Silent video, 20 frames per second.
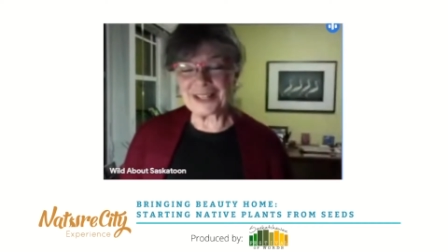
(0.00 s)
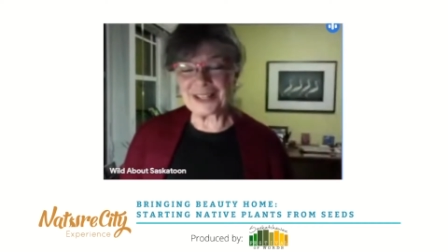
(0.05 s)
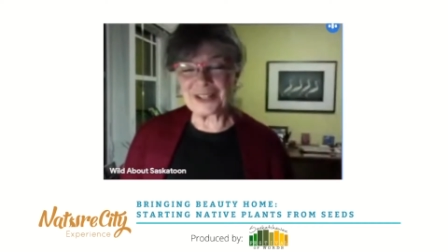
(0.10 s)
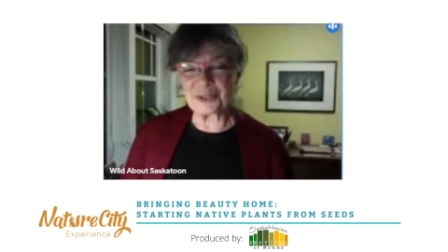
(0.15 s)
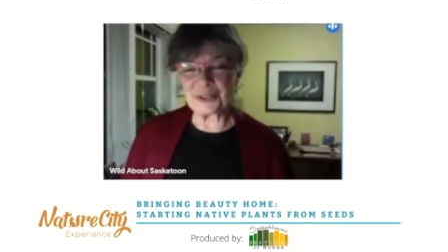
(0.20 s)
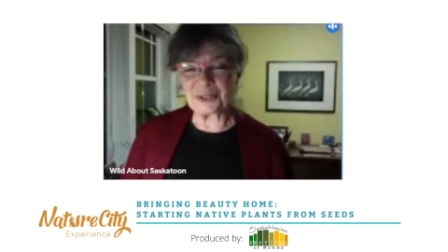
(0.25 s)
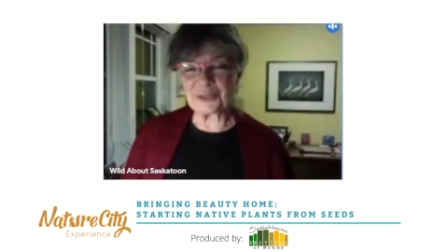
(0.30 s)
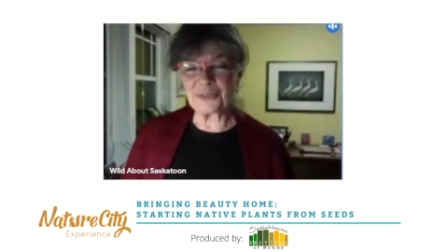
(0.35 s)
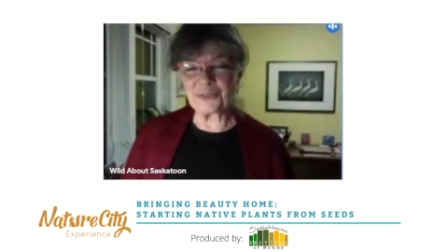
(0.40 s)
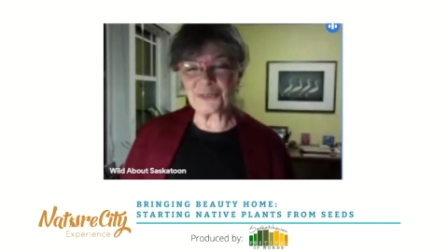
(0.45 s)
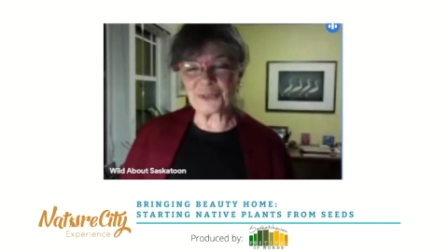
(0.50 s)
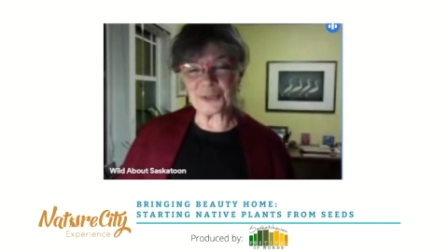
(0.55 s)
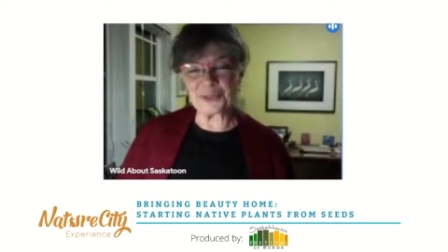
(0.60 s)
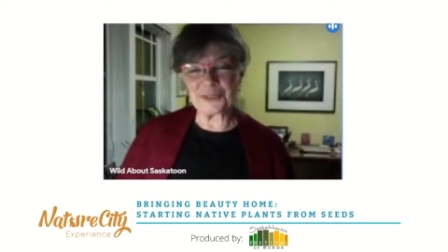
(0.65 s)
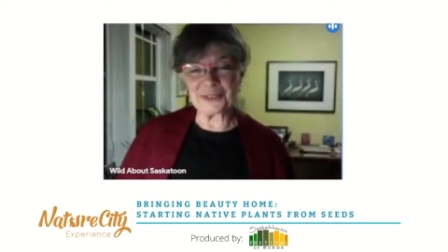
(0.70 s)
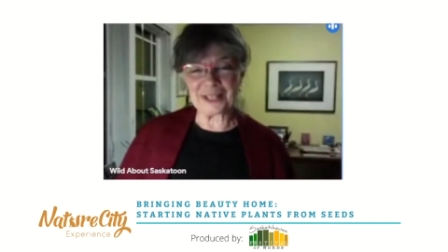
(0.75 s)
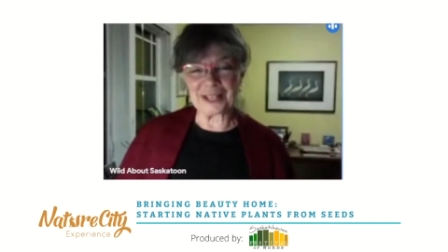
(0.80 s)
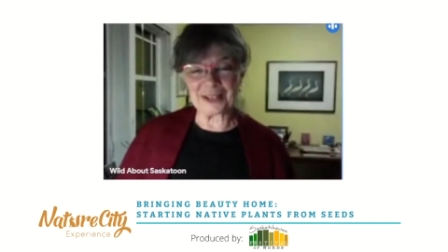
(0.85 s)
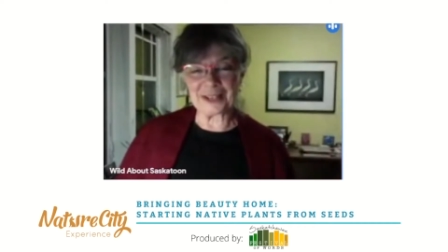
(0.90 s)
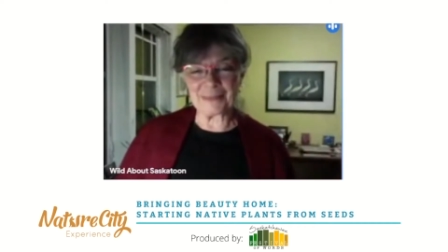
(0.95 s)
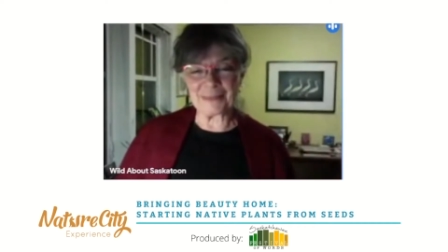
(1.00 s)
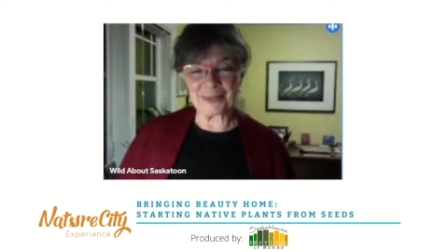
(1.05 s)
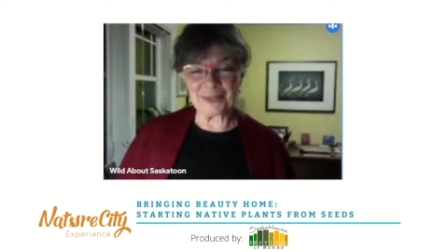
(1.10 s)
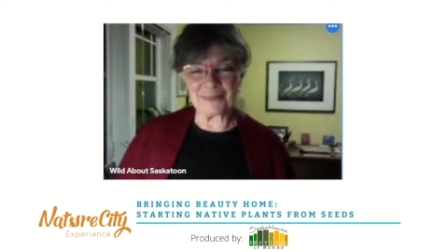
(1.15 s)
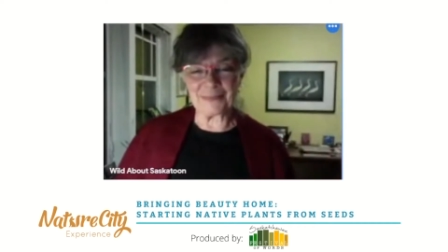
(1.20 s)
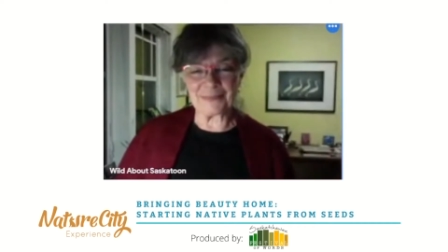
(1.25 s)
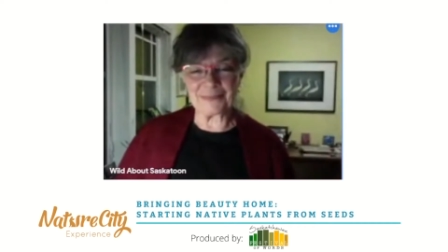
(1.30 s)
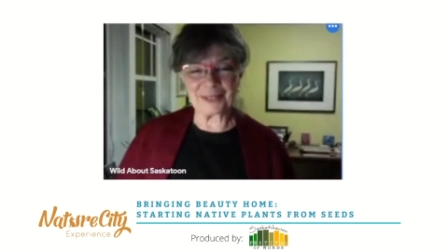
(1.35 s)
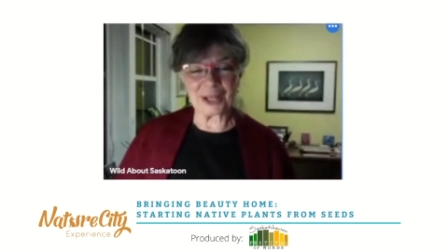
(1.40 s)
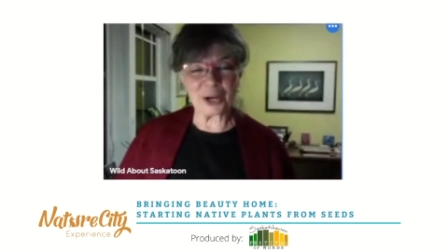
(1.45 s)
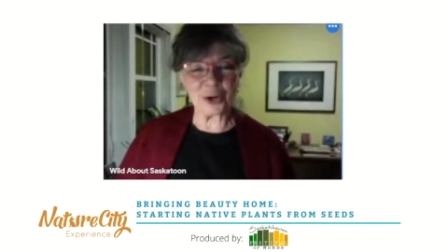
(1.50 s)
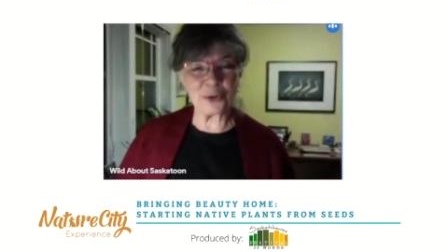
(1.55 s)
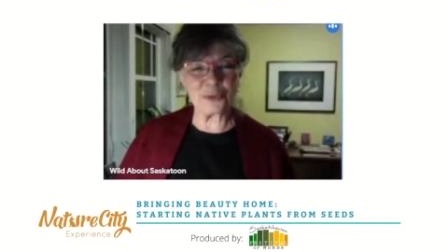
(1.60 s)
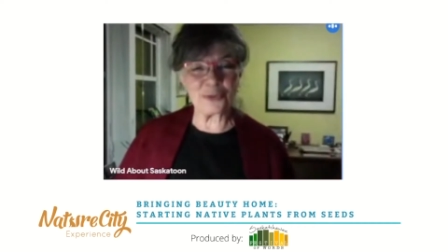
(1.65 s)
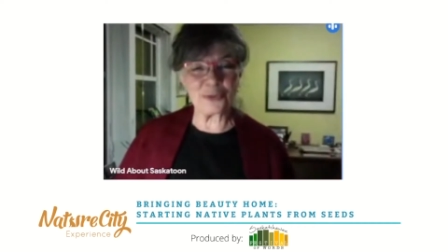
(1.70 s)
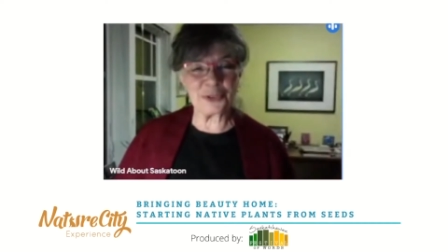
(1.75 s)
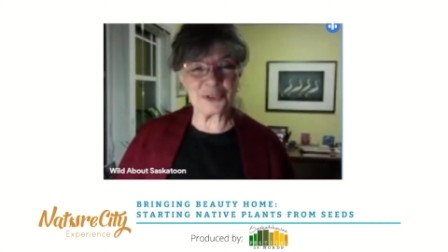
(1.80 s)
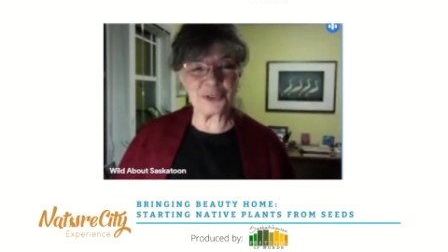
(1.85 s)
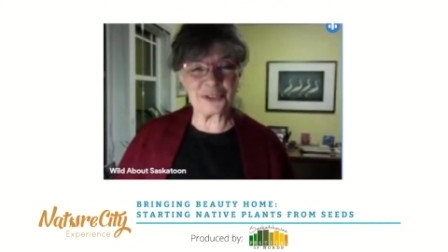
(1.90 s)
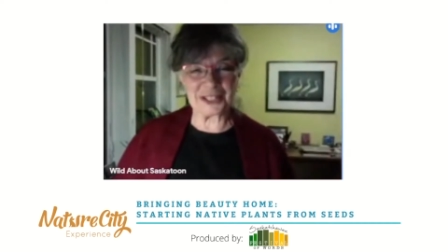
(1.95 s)
you're first up.
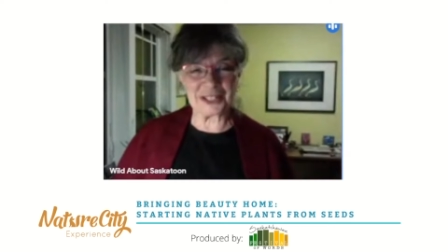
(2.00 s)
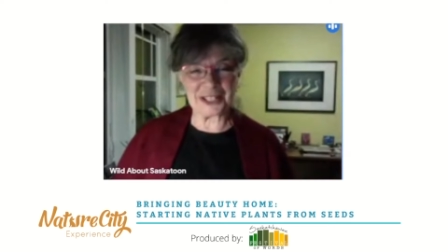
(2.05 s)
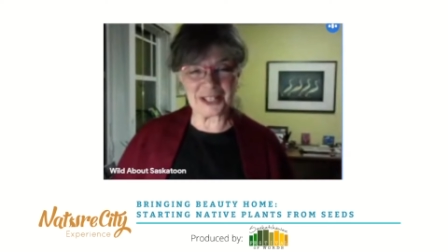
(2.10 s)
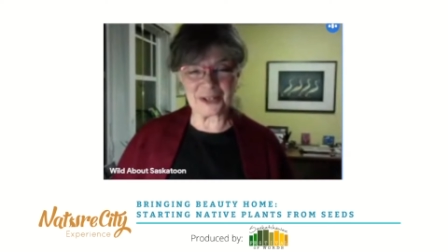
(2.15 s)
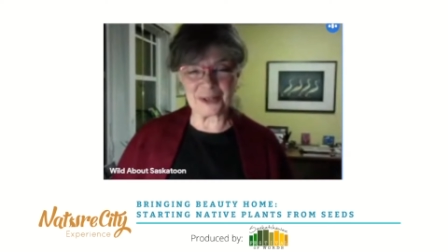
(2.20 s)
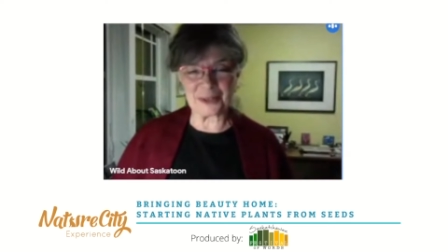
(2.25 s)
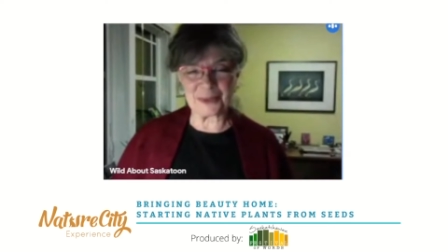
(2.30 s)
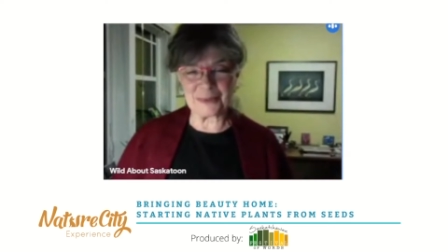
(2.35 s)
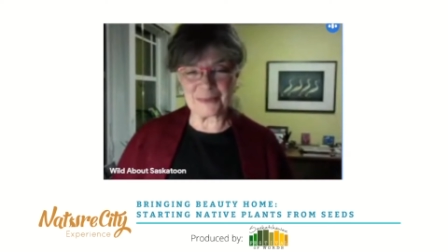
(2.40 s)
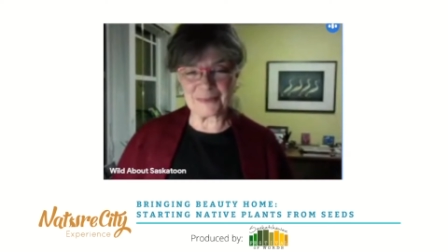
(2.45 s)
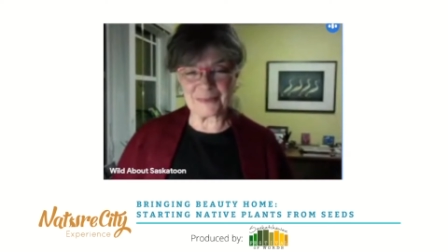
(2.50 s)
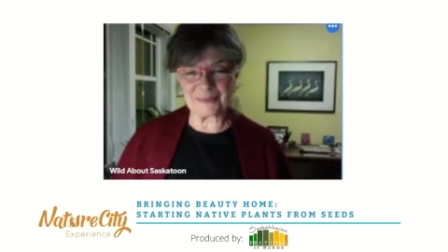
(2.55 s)
Over to you.